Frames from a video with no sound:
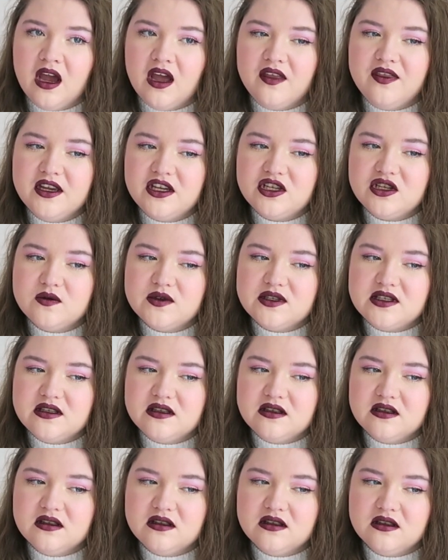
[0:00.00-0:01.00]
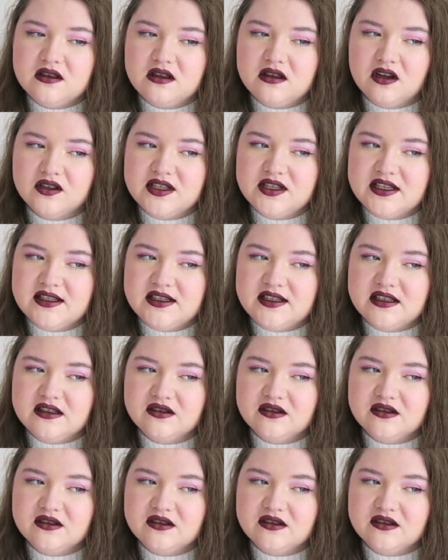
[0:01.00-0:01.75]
I think she was the artistic